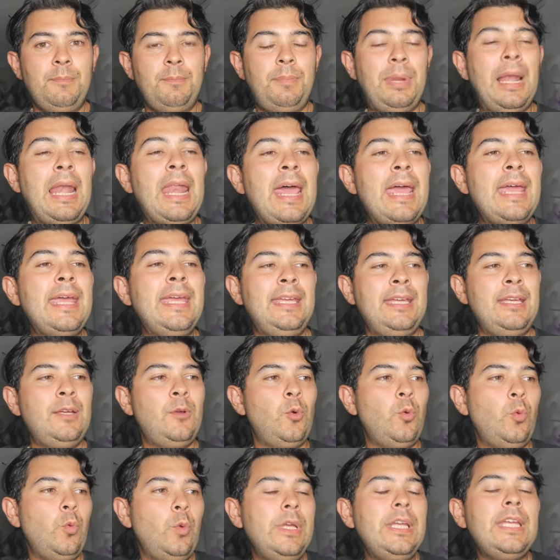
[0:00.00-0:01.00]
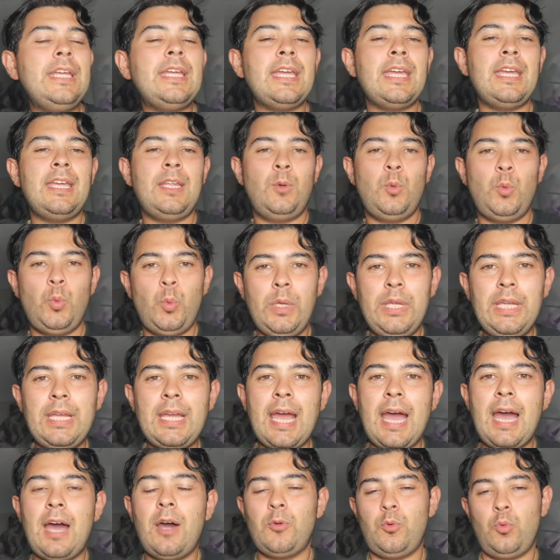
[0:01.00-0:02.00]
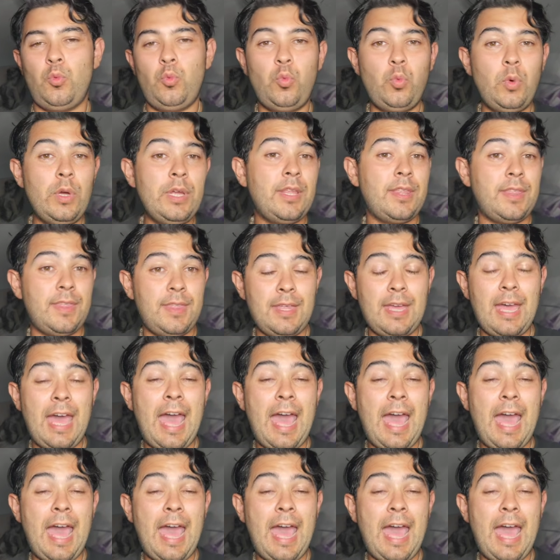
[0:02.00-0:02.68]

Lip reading: playing week in, week out with